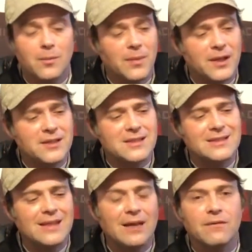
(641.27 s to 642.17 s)
but it's
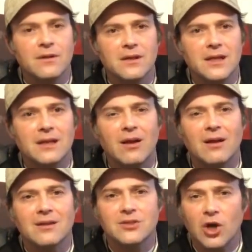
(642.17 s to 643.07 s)
definitely
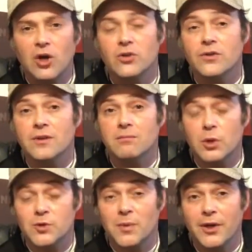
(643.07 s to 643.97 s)
taller than
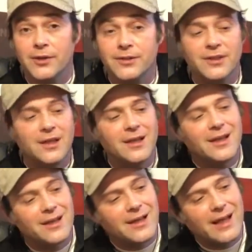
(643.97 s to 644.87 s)
most putters.
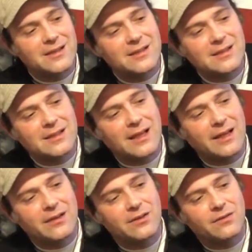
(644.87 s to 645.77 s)
It has this
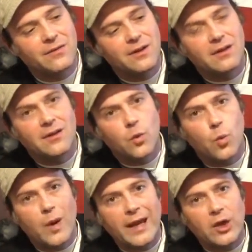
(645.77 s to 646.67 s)
kind of
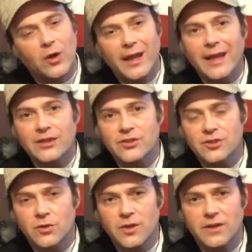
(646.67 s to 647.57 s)
whale edge
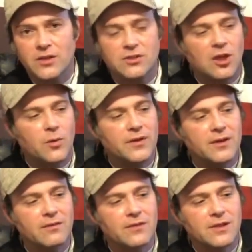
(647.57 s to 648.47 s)
to it that you saw with
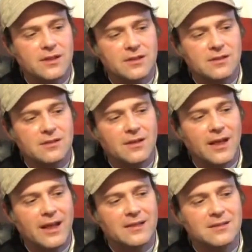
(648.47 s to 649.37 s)
Innova discs
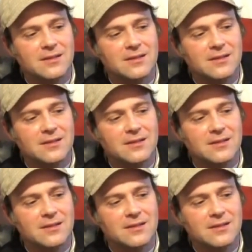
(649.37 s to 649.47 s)
that has